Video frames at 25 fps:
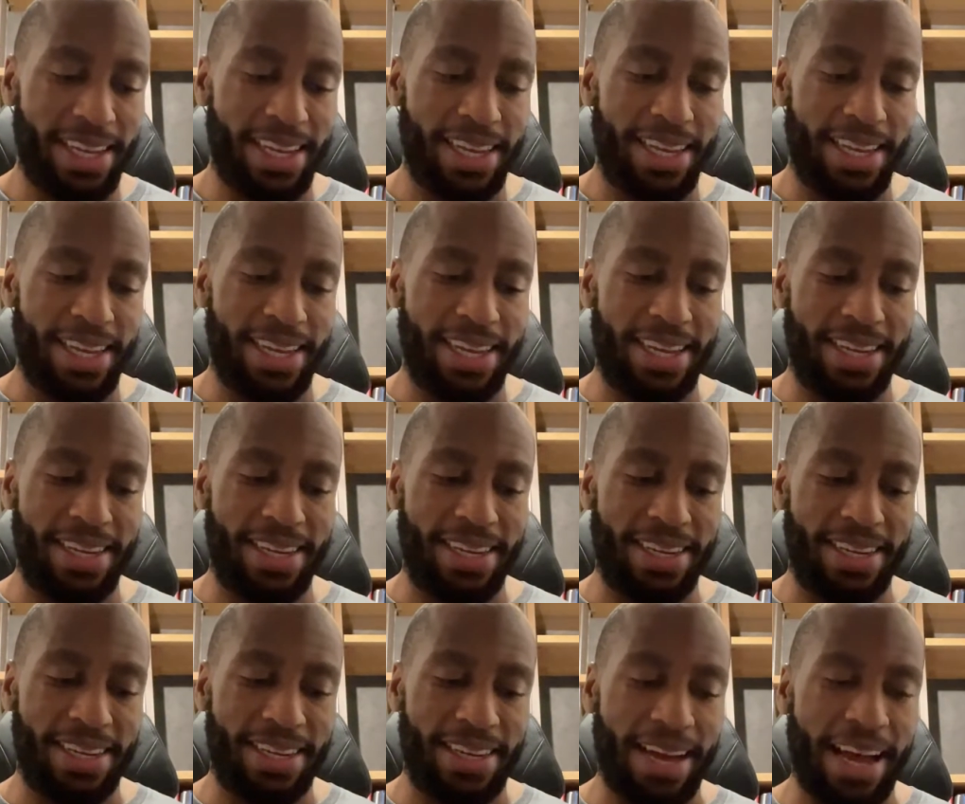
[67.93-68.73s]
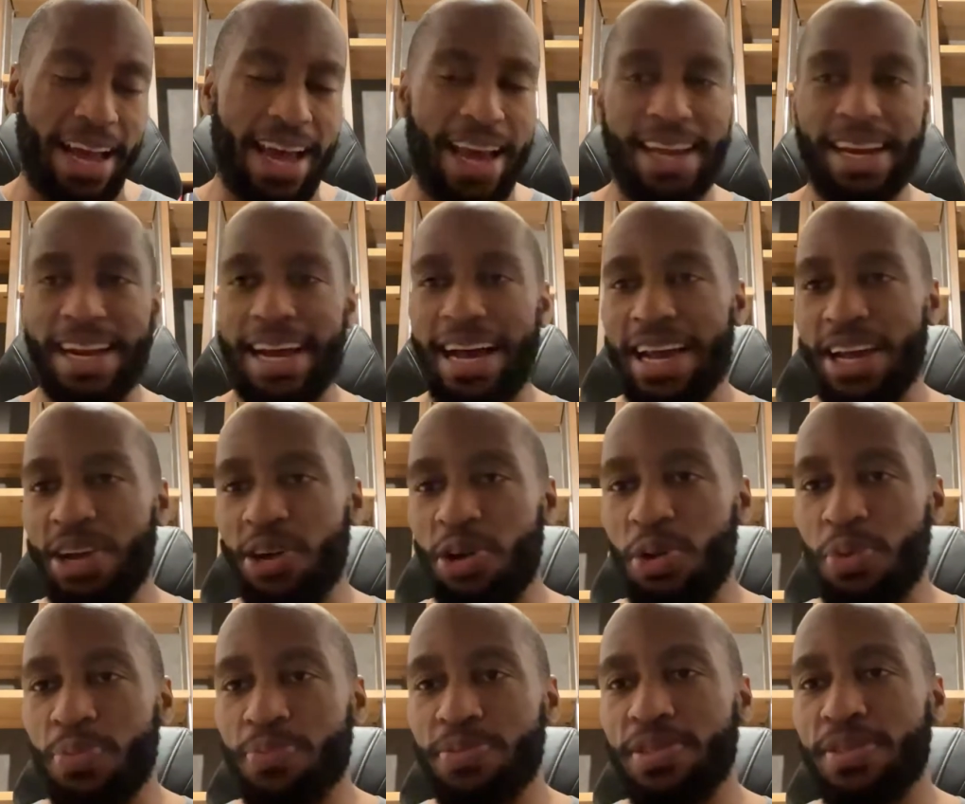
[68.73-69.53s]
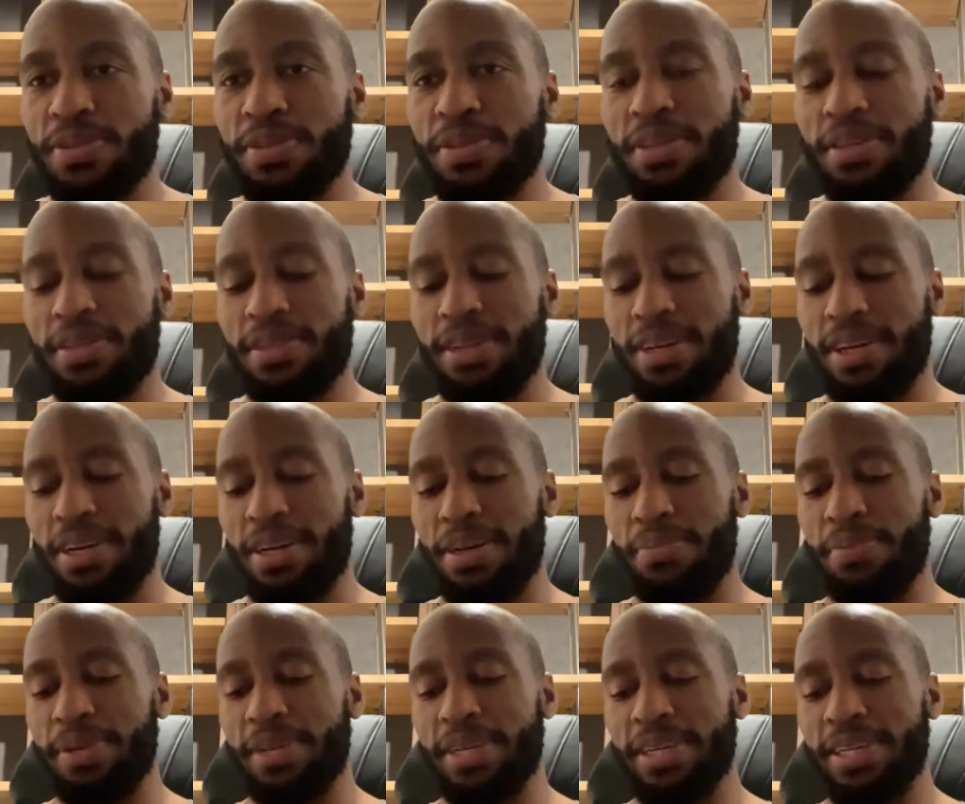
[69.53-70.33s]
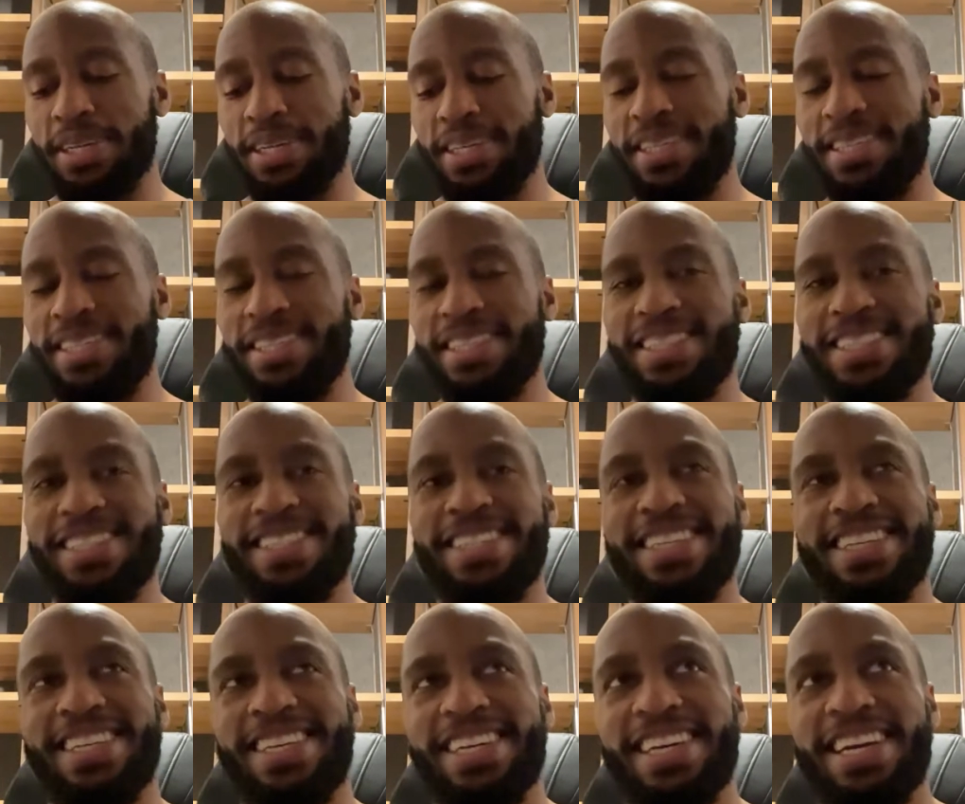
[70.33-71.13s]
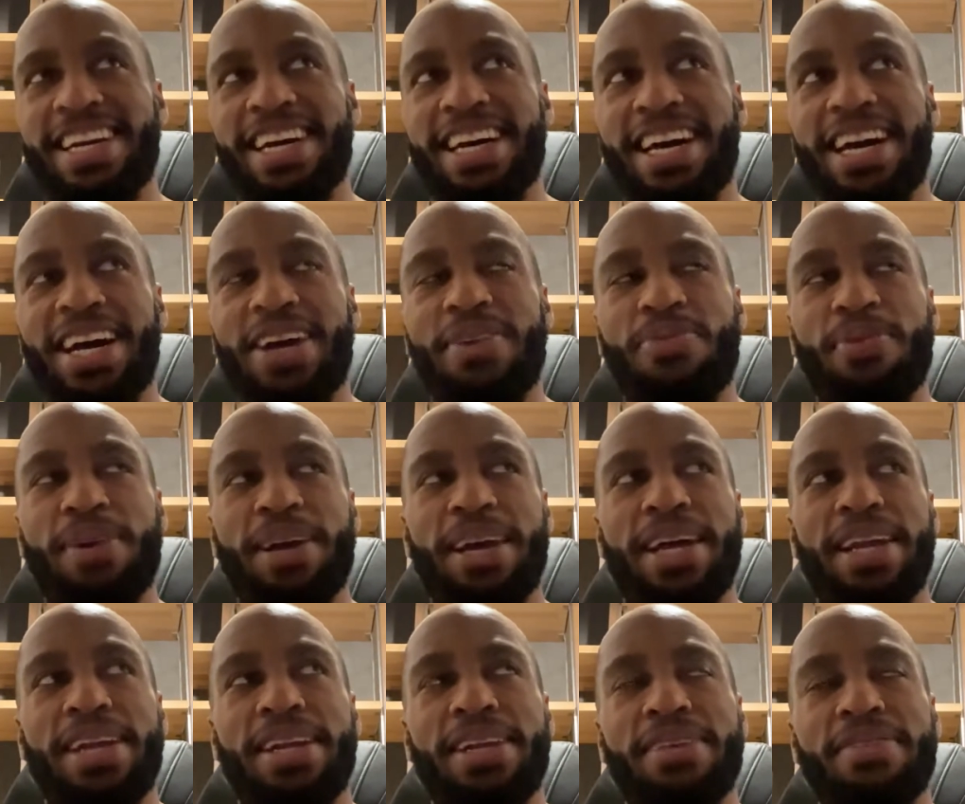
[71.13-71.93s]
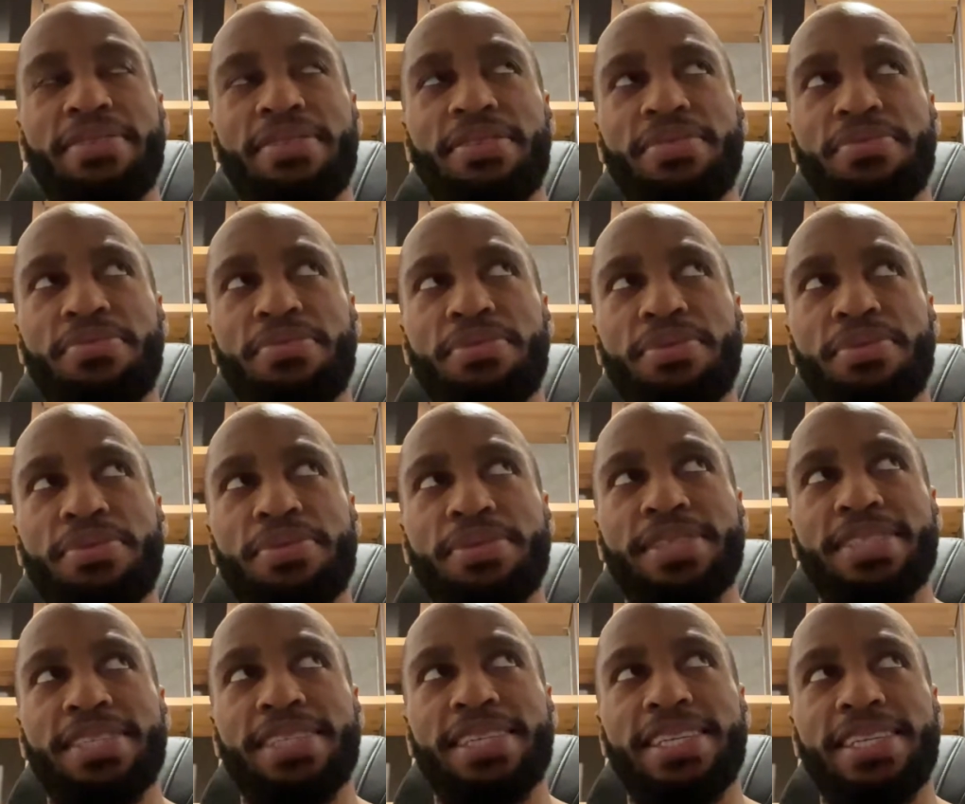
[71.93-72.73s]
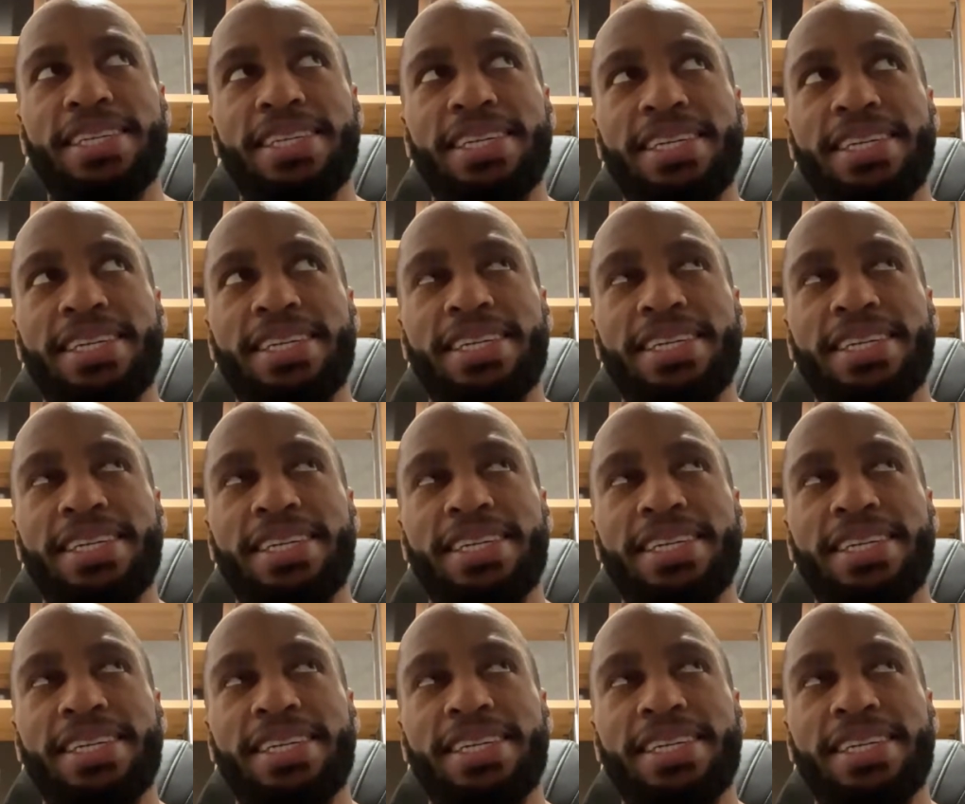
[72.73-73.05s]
And I had high hopes because I read, what was it,